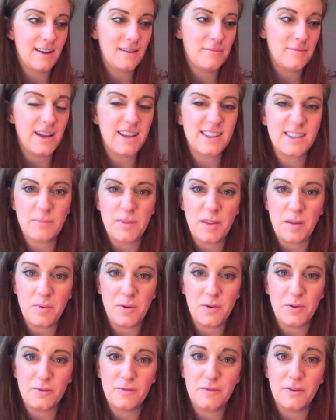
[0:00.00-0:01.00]
make something
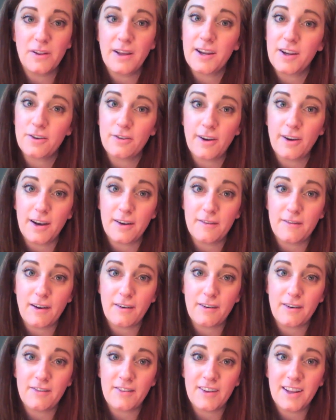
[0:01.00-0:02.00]
beautiful and creative
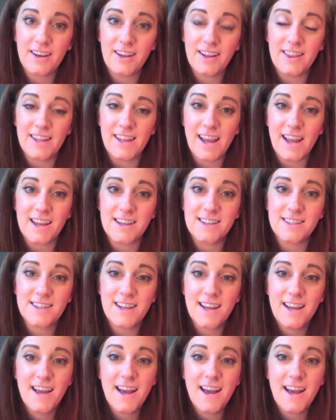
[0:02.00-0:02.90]
out of it in the end?